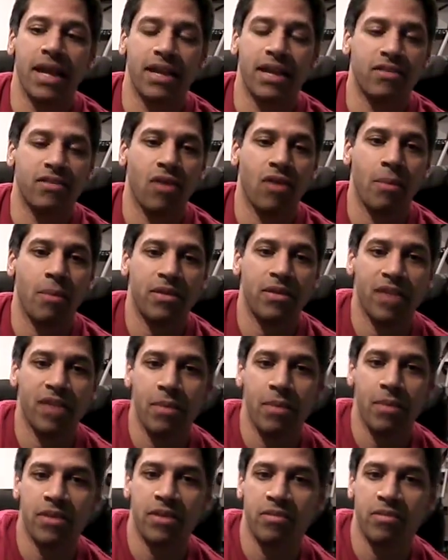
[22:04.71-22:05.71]
And so I
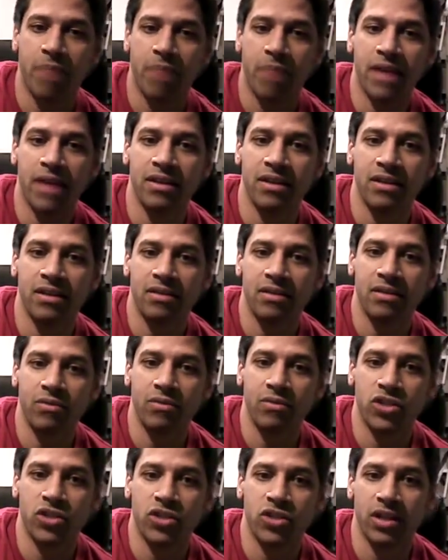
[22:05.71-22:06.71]
made this pendant,
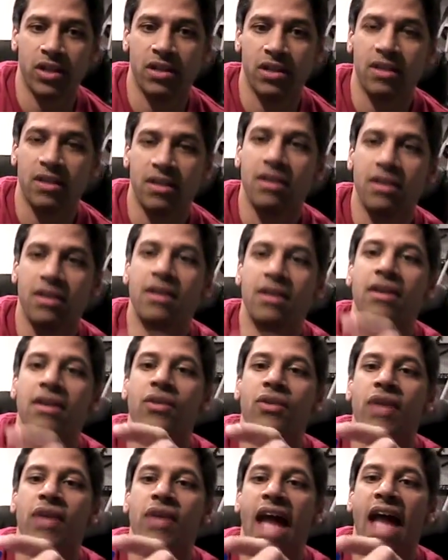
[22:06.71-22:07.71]
which you can
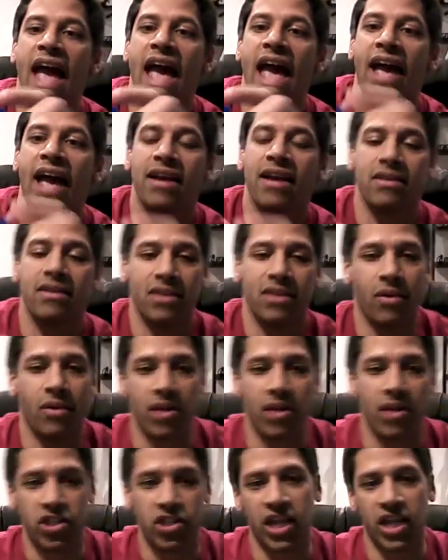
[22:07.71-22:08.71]
hang, you know,
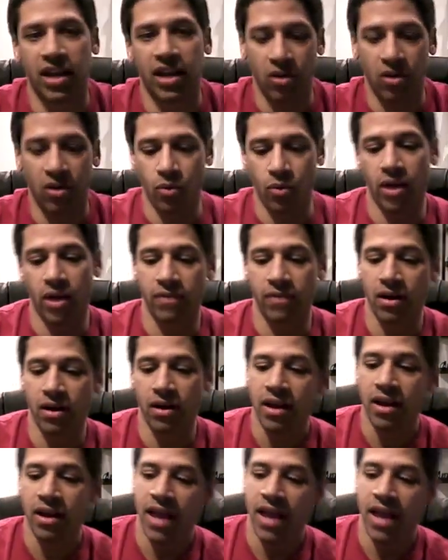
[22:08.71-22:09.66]
on a chain or whatever,